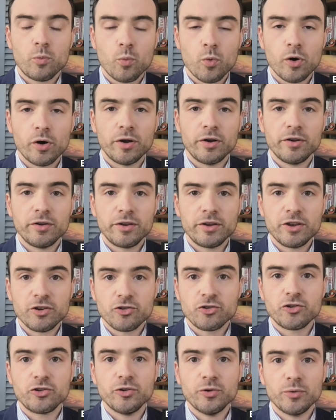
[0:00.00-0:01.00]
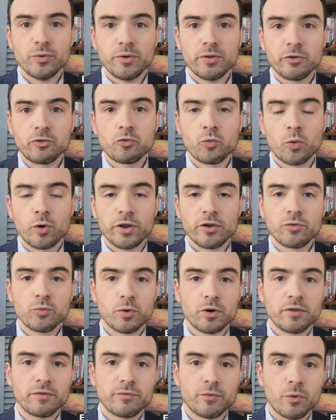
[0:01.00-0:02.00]
one issue in the
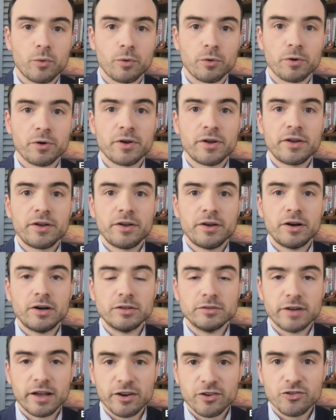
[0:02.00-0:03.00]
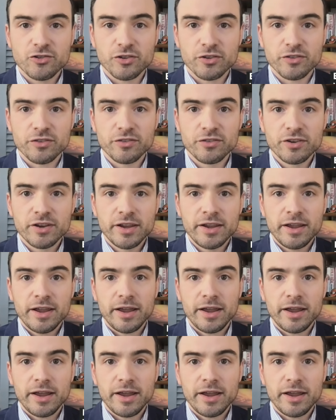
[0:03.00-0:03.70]
2024 elections.